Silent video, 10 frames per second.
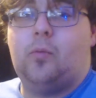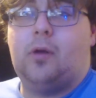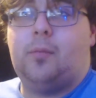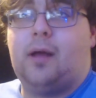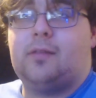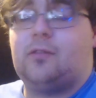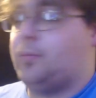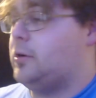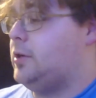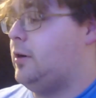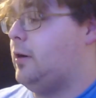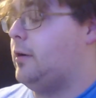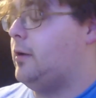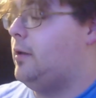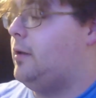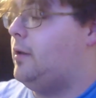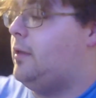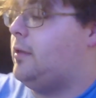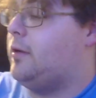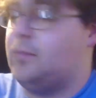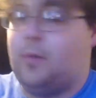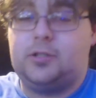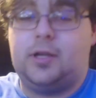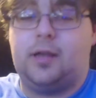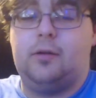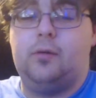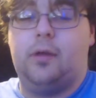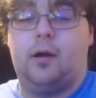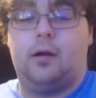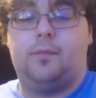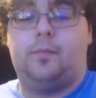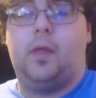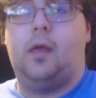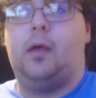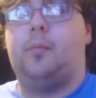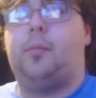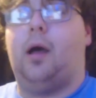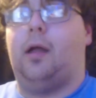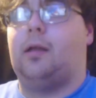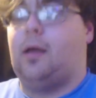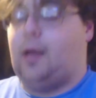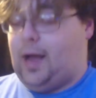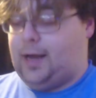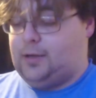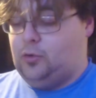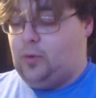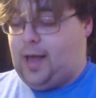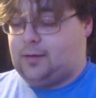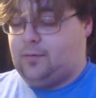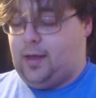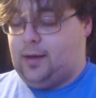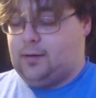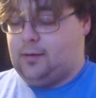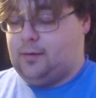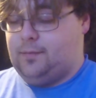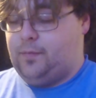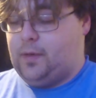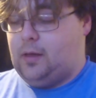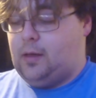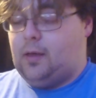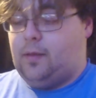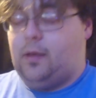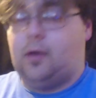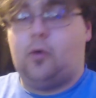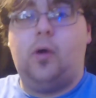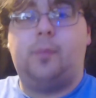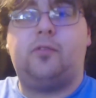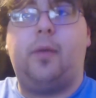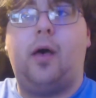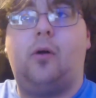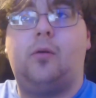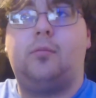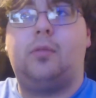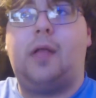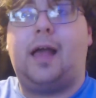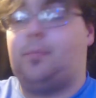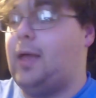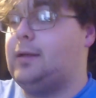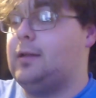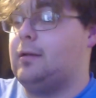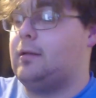monster per turn, so there isn't much I can do there. But I do activate the Equip spell, Black Pendant.